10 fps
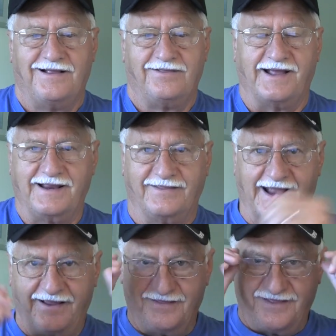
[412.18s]
they
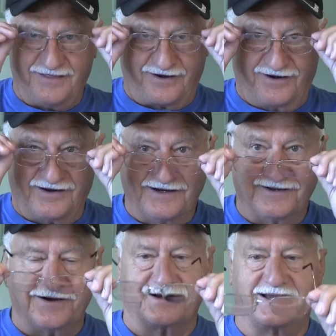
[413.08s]
they they're looking
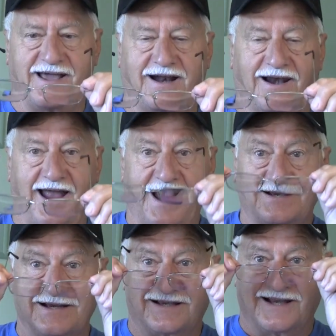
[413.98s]
through a set of
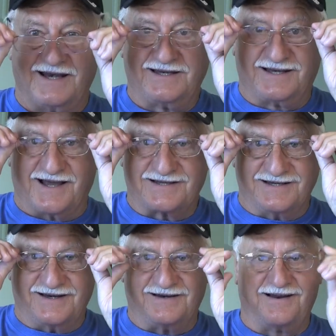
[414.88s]
glasses that
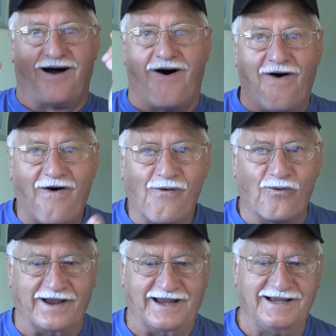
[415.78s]
doesn't
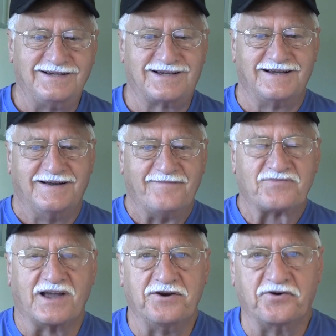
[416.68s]
always
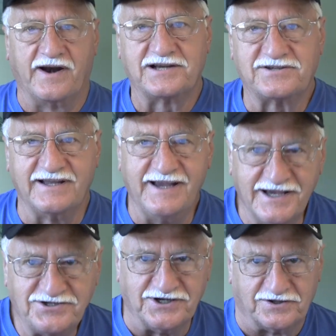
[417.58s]
address the
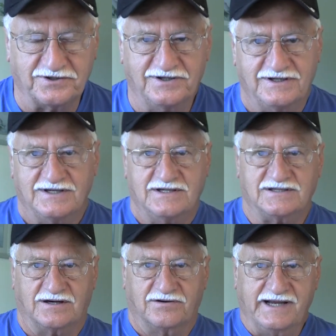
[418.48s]
issue.
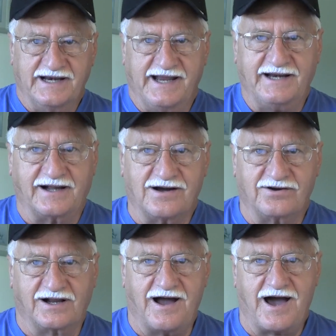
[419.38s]
So we need to go
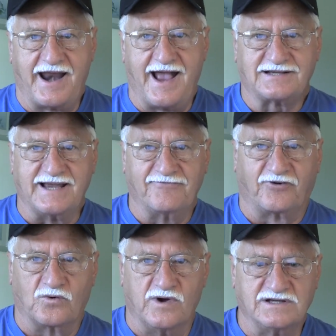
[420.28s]
to God, ask Him
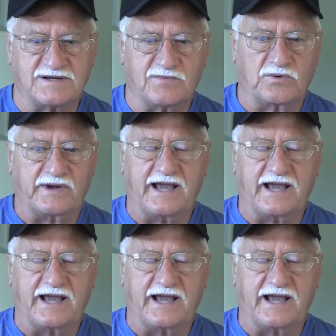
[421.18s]
for wisdom when we